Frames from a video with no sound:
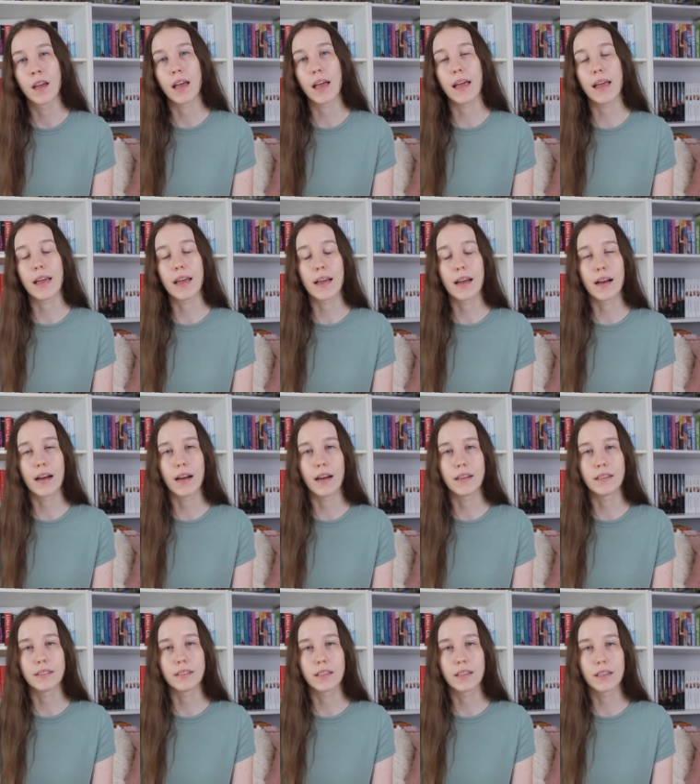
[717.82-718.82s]

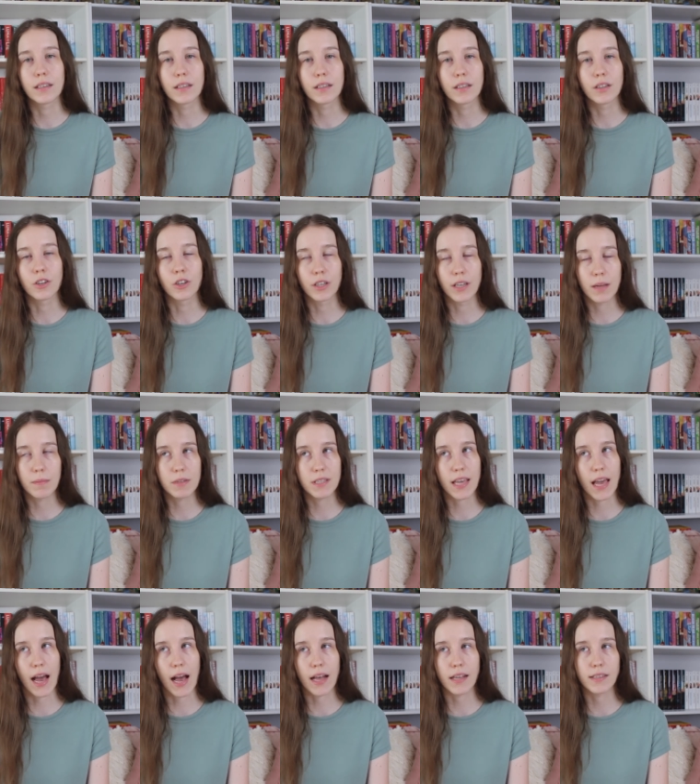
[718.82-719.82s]
and her name is
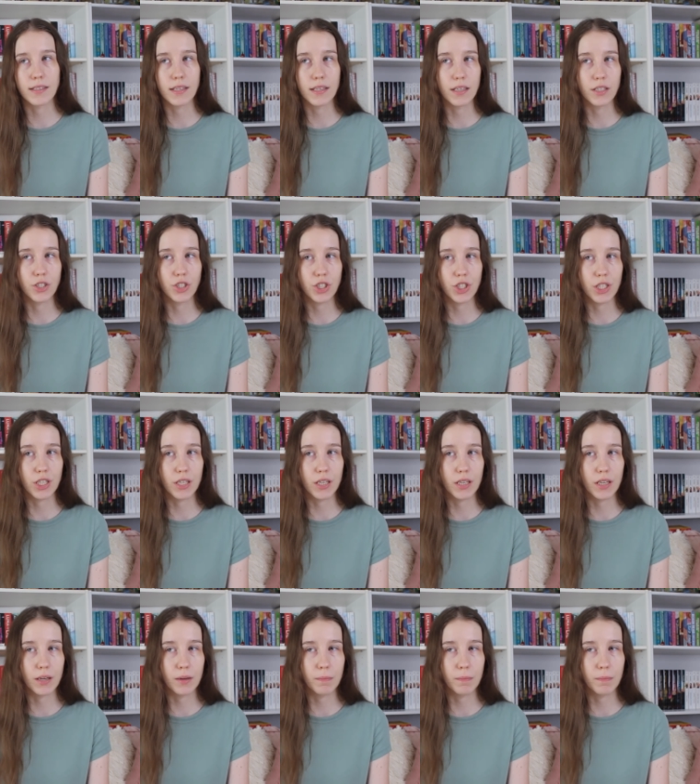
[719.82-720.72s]
Cass, and she